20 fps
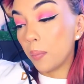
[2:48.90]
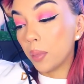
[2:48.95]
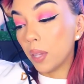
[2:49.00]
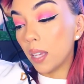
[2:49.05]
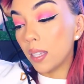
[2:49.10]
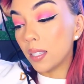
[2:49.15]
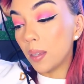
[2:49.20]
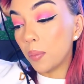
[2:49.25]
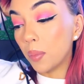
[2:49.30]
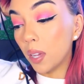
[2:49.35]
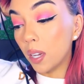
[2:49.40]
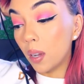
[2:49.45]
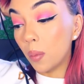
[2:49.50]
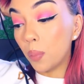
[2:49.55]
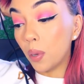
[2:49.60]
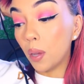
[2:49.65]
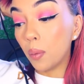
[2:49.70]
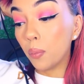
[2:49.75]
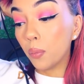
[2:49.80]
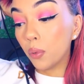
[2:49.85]
and plus I'm gonna
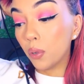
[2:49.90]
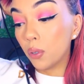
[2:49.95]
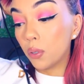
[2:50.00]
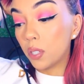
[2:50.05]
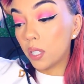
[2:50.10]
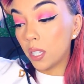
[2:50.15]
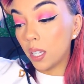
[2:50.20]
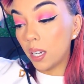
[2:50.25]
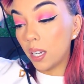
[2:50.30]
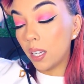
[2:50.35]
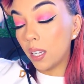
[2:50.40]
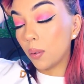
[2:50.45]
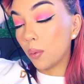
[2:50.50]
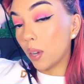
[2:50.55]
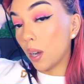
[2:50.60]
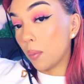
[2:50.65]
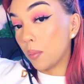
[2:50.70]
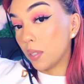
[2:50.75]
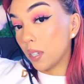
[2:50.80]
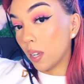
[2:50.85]
put mousse in it
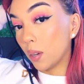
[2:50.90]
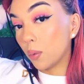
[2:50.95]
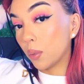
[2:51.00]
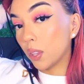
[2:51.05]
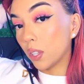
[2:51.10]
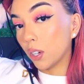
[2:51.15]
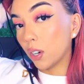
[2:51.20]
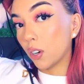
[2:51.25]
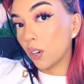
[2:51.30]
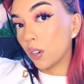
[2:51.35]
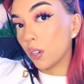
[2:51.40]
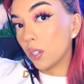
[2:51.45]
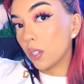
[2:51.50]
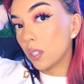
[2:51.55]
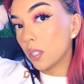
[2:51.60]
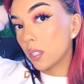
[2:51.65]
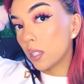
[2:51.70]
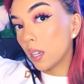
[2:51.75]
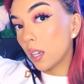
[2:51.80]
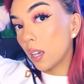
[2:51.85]
when I'm done with the
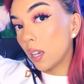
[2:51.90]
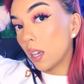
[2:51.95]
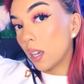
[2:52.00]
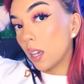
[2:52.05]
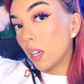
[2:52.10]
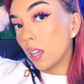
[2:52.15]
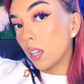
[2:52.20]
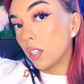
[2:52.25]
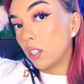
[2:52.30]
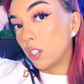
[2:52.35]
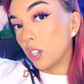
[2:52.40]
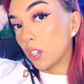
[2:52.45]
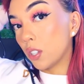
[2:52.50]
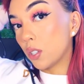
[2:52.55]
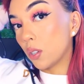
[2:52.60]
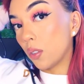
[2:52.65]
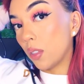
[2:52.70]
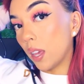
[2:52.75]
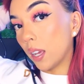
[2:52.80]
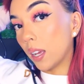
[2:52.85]
curls
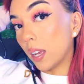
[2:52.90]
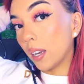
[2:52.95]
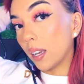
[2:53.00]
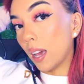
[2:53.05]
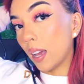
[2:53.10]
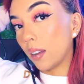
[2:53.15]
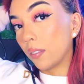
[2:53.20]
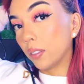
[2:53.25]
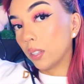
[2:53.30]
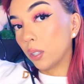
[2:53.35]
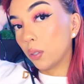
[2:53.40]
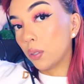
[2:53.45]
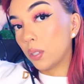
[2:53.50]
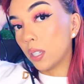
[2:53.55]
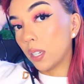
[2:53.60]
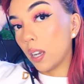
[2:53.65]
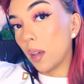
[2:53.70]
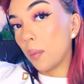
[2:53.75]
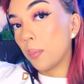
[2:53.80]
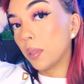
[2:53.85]
just so they can kind of
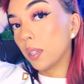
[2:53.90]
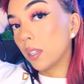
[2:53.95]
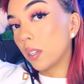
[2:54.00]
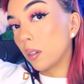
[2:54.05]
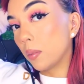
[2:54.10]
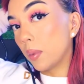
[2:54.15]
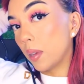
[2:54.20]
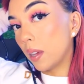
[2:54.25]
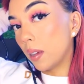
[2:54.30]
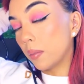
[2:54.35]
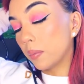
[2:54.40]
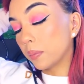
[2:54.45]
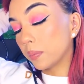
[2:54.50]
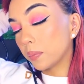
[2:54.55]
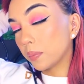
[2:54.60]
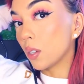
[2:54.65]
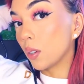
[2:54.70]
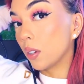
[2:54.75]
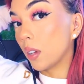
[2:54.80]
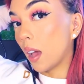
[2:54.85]
loosen up a little bit.
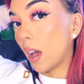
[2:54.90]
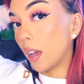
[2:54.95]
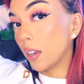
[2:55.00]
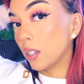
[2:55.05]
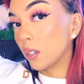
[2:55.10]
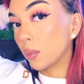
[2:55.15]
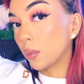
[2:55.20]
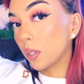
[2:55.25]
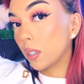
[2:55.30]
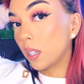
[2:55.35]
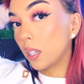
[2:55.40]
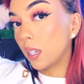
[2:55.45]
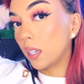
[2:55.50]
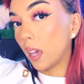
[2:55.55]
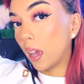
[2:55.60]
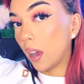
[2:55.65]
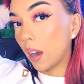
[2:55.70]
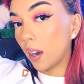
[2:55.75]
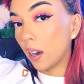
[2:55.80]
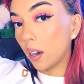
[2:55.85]
So yeah, I don't really
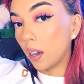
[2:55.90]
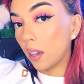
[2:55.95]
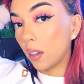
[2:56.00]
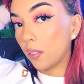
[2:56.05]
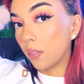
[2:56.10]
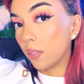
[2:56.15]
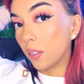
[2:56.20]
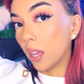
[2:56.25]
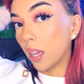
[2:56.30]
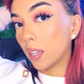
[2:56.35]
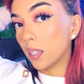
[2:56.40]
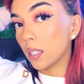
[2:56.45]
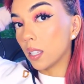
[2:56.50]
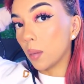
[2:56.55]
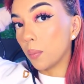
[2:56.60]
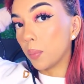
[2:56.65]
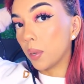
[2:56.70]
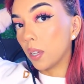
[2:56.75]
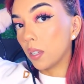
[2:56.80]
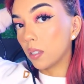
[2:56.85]
care if like
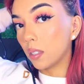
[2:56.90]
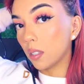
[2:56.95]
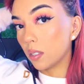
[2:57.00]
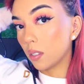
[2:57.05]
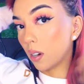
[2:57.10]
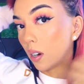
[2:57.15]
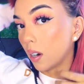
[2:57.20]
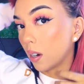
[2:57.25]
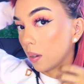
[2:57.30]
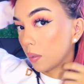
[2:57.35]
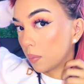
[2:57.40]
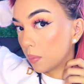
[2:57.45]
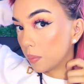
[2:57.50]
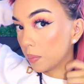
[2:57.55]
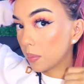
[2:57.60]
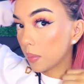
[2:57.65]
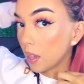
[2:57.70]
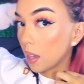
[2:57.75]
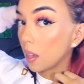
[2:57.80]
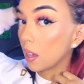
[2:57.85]
some pieces are
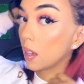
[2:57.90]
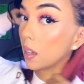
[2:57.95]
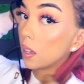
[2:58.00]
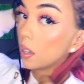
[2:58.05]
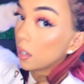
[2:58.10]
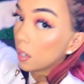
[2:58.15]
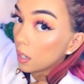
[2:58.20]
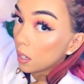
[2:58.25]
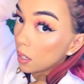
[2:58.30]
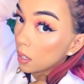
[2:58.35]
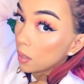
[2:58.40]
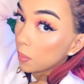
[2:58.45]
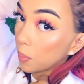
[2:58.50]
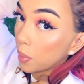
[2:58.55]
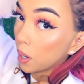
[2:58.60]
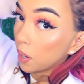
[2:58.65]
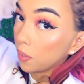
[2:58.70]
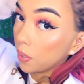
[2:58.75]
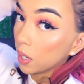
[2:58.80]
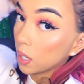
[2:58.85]

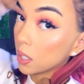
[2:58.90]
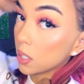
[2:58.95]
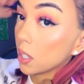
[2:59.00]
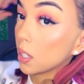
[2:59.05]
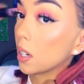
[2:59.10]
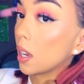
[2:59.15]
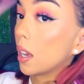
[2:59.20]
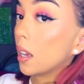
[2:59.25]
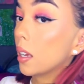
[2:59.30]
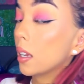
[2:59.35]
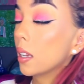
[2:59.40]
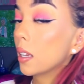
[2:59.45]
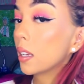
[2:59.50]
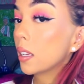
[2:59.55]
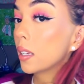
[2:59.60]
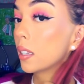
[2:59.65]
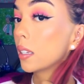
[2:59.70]
perfect or not.